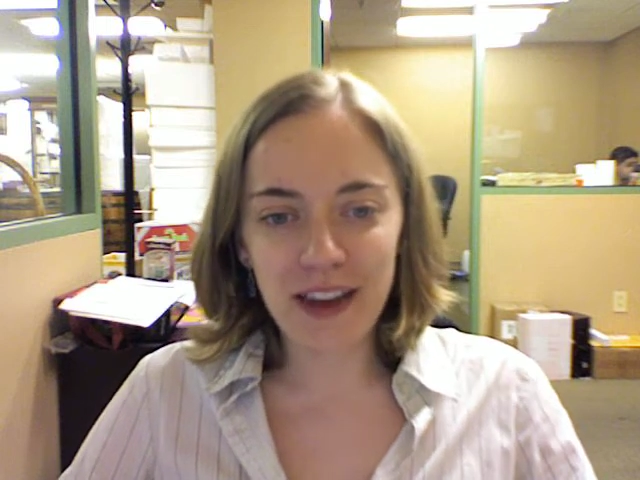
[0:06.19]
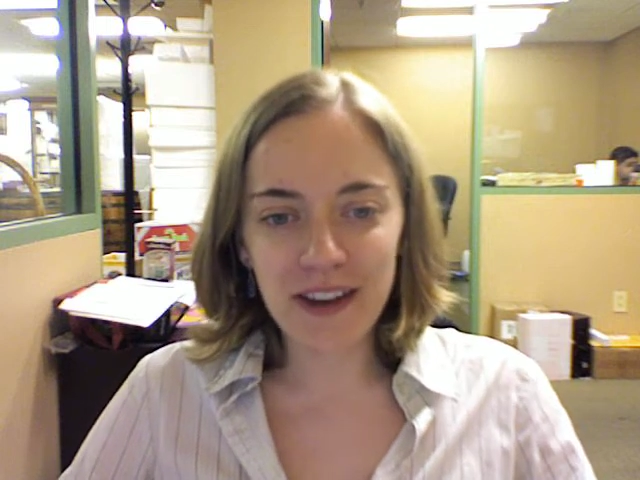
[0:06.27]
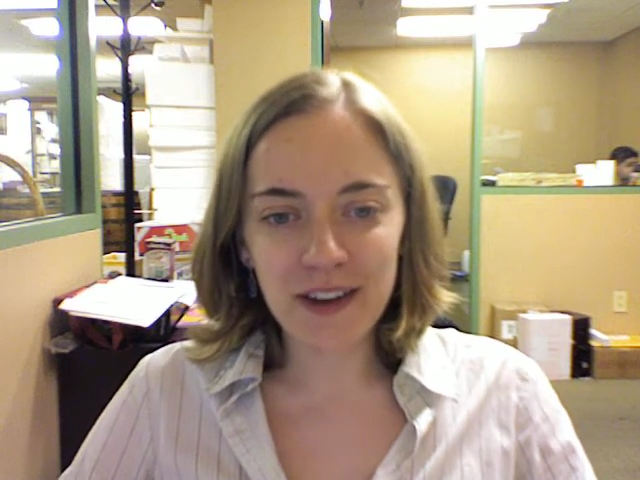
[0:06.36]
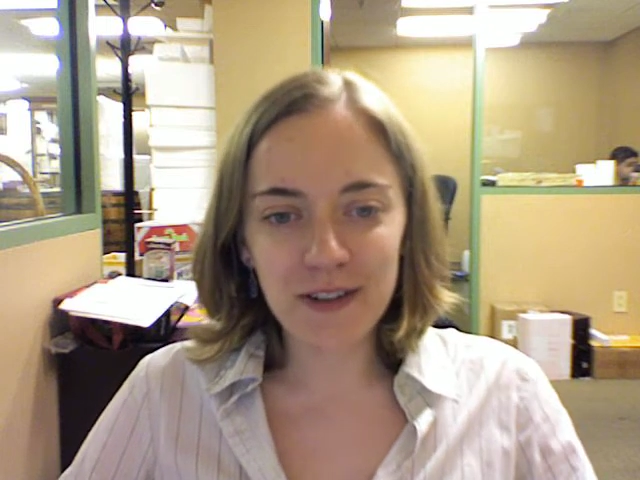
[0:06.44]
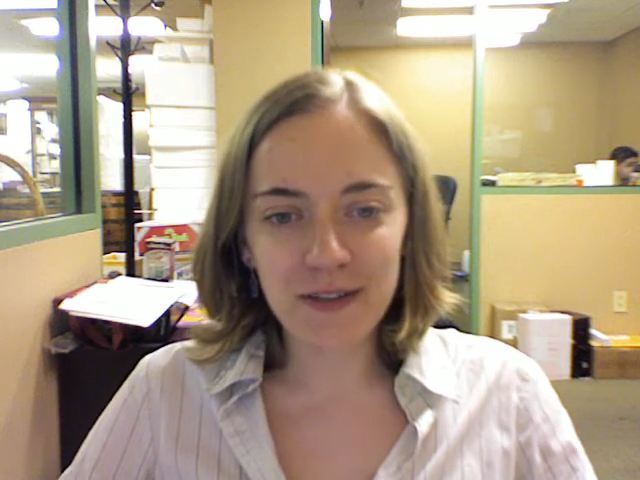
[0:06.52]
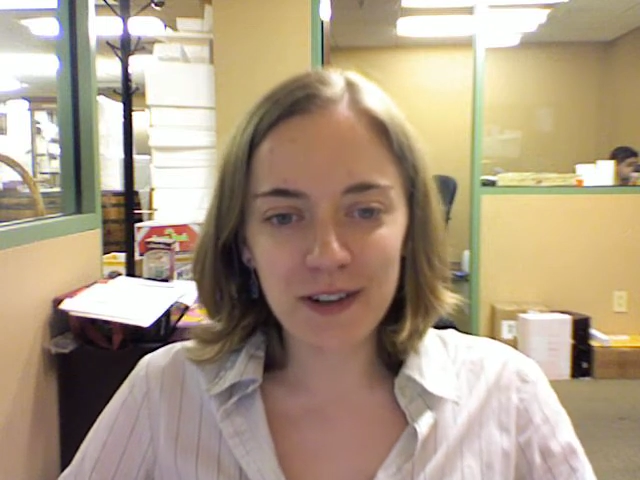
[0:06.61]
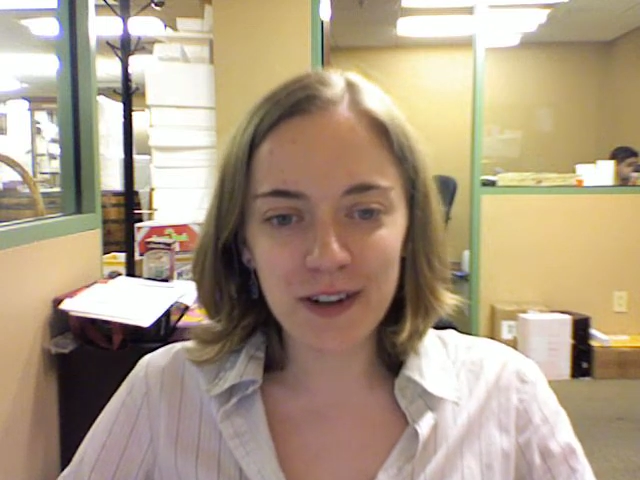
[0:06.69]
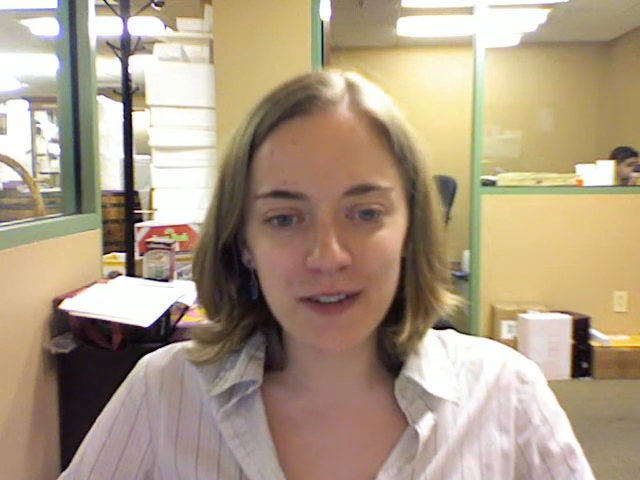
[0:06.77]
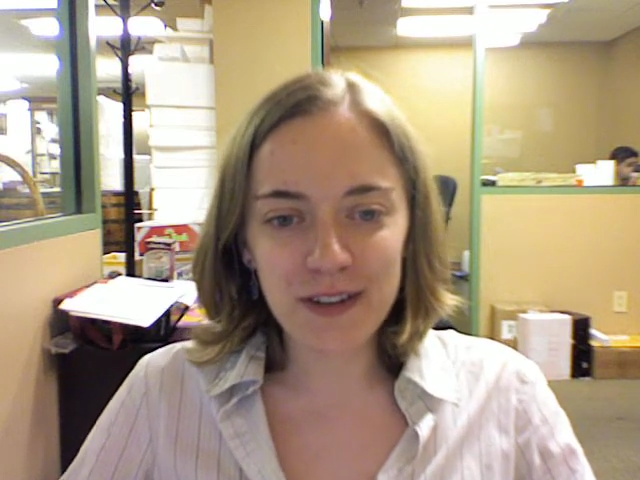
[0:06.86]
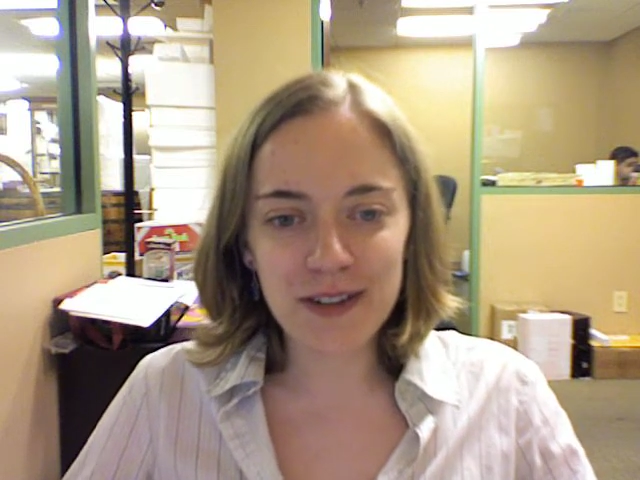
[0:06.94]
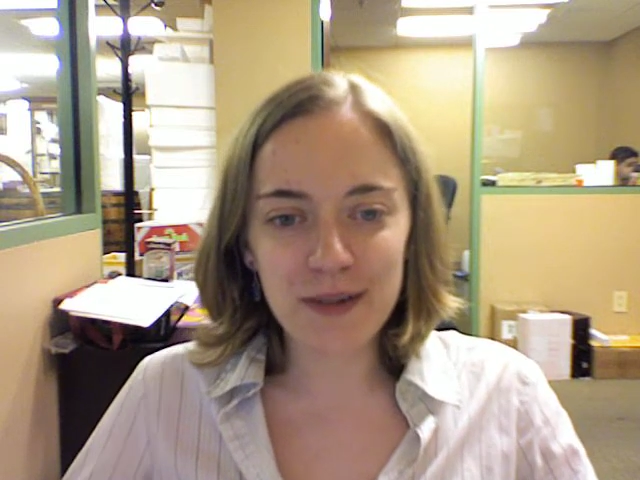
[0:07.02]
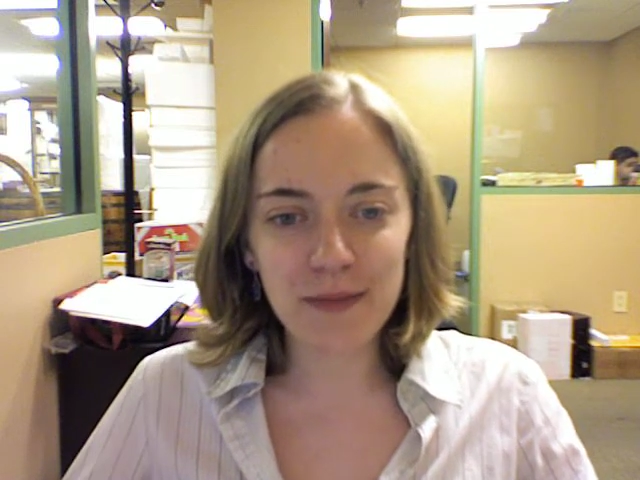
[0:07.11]
thank you for your
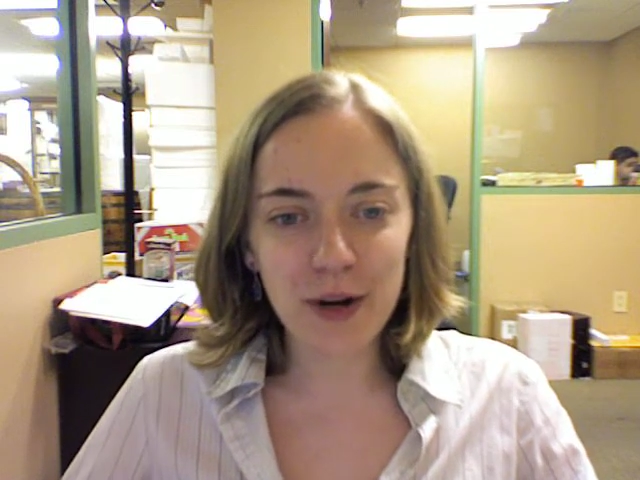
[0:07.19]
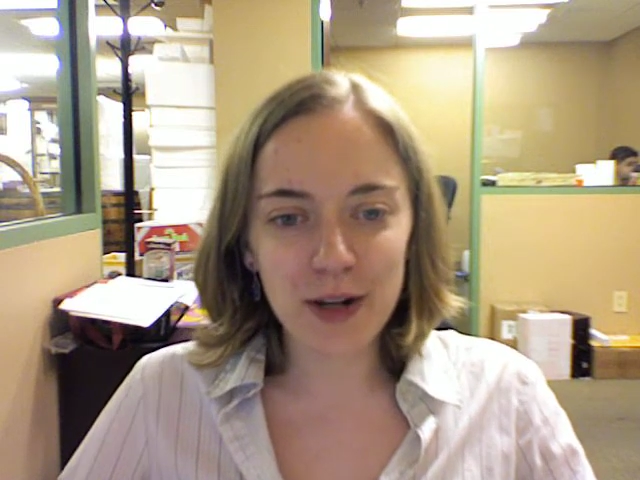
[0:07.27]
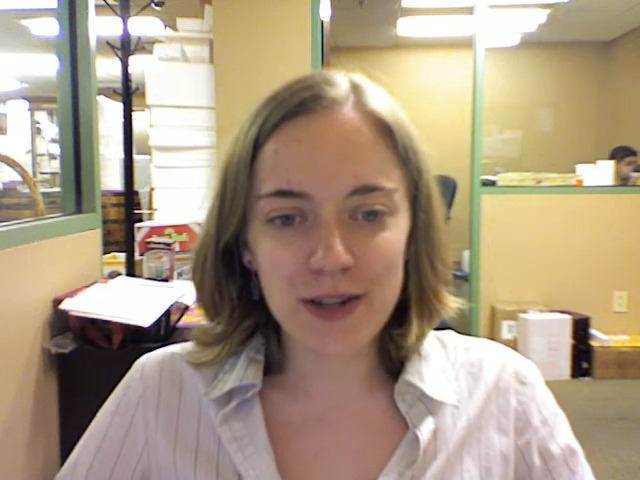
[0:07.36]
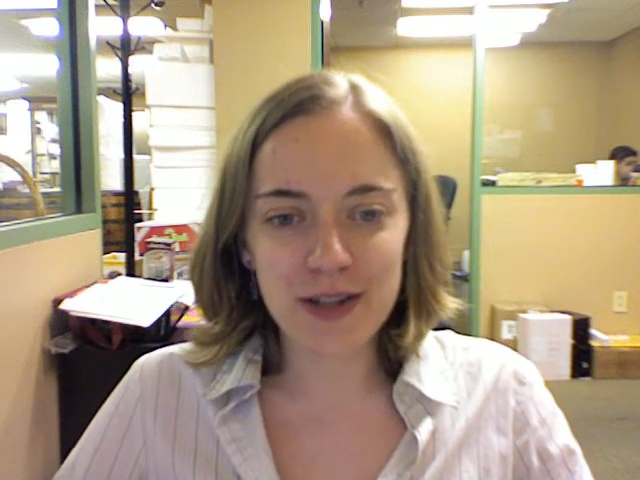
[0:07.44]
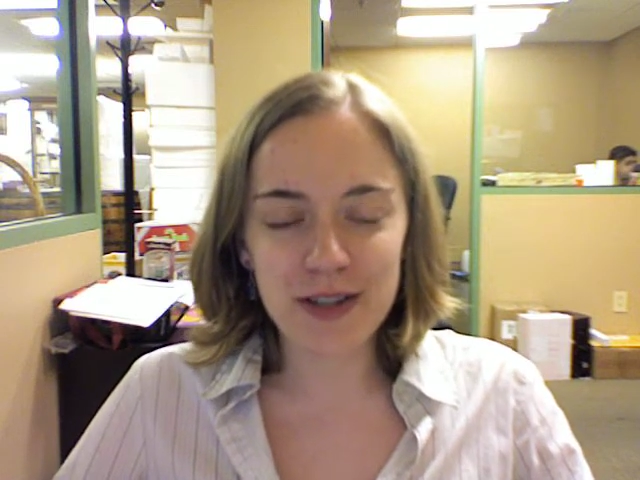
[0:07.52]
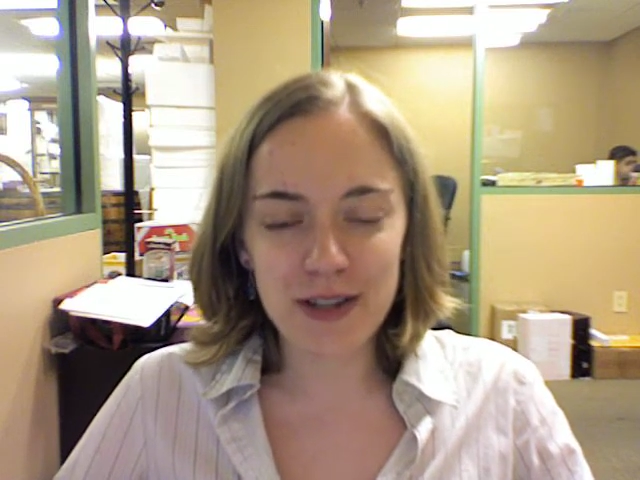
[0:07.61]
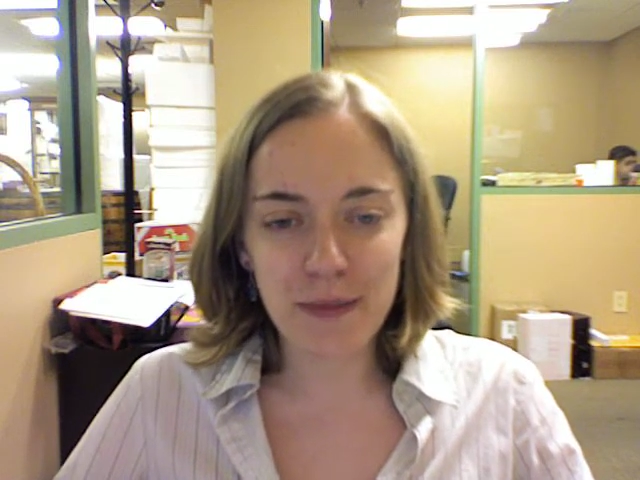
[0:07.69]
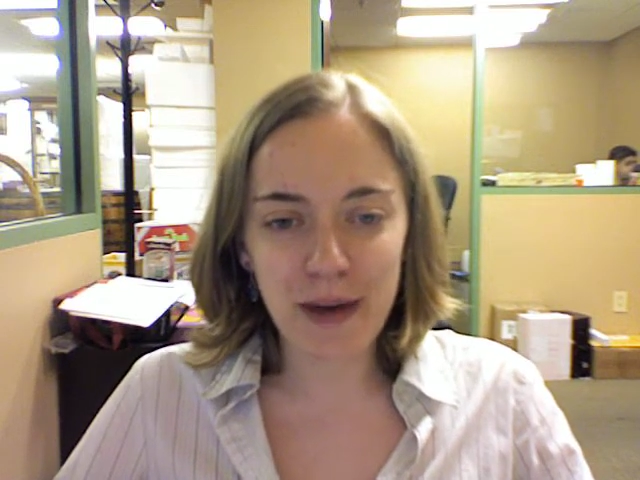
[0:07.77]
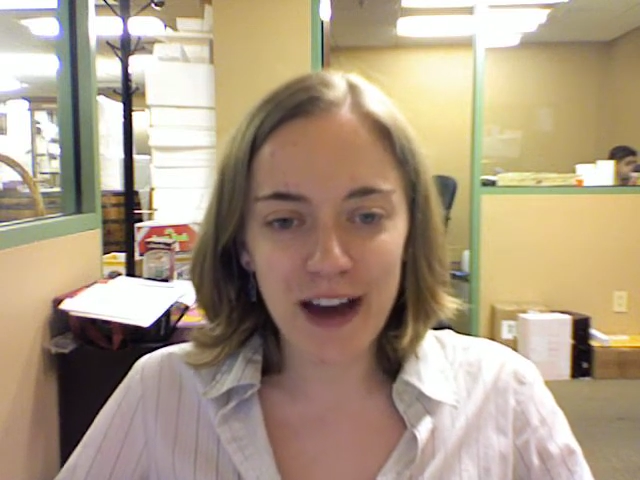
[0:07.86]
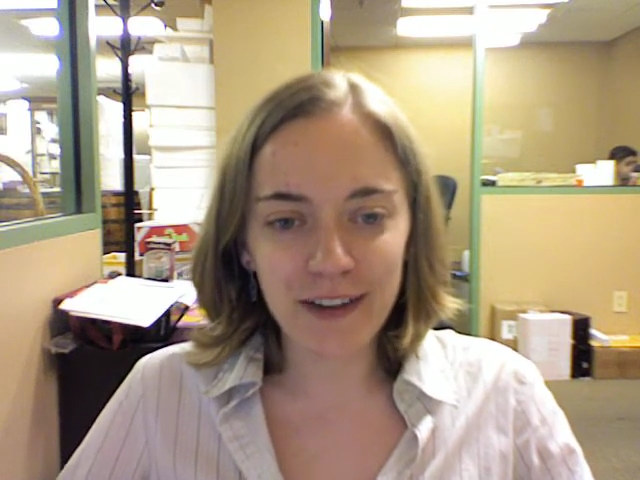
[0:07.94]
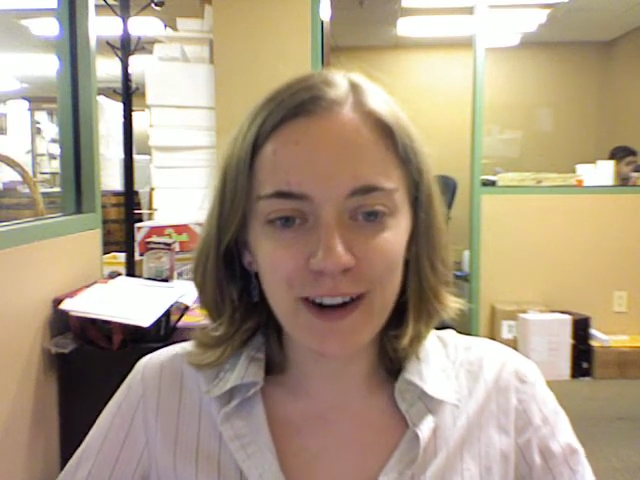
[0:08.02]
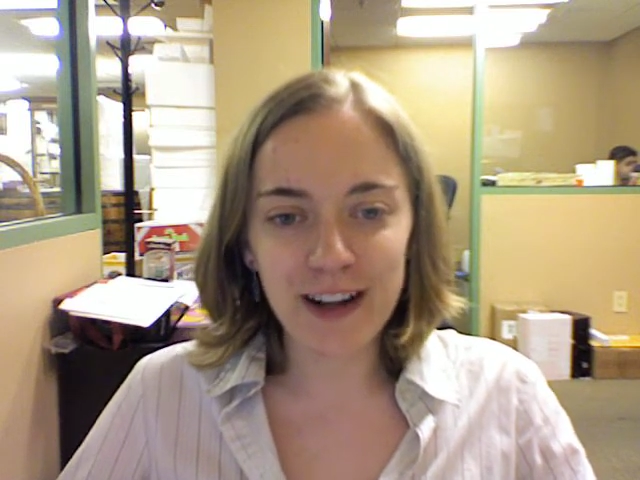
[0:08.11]
recent purchase, the
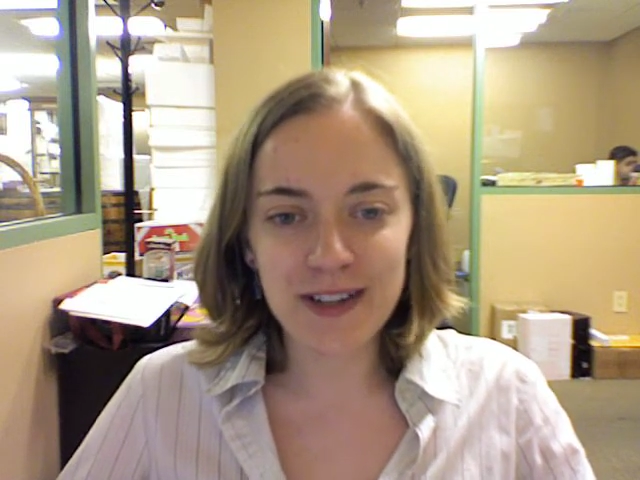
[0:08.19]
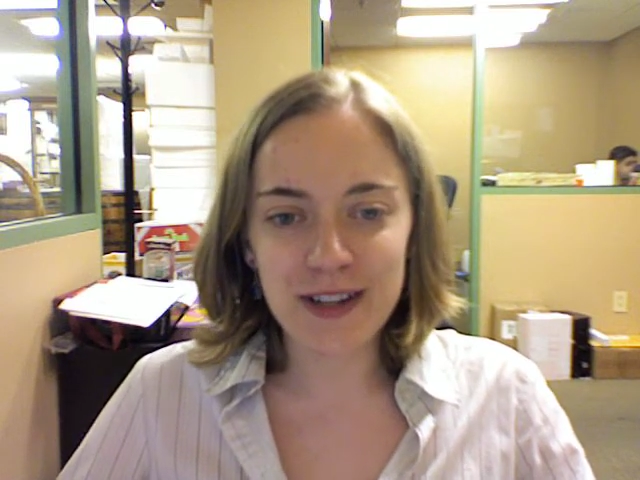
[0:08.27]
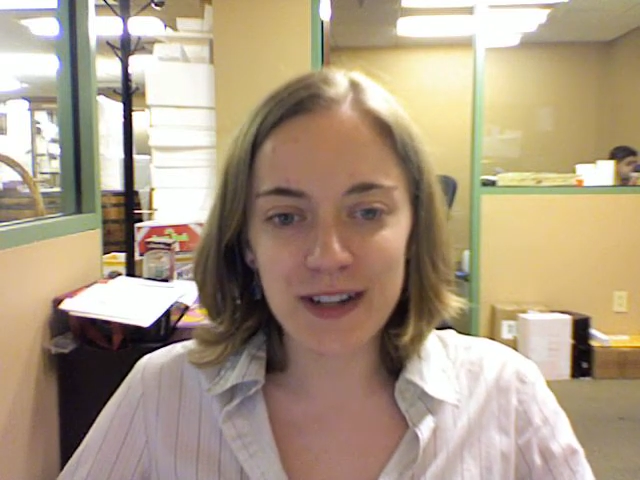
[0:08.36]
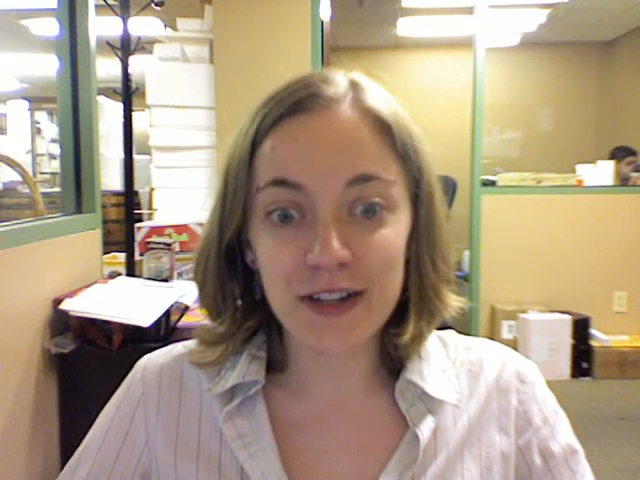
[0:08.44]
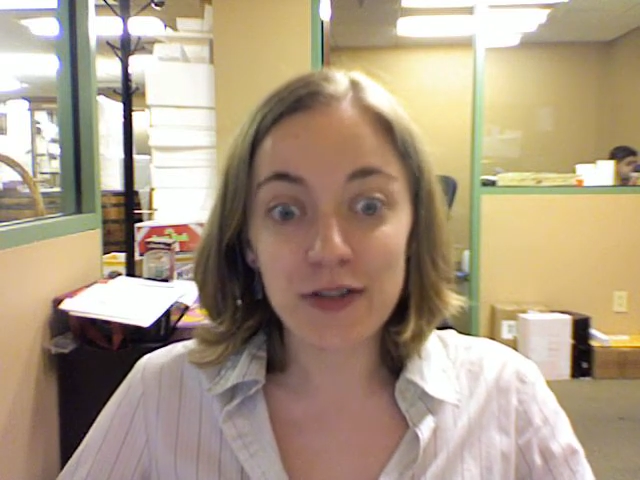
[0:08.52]
Maduresa.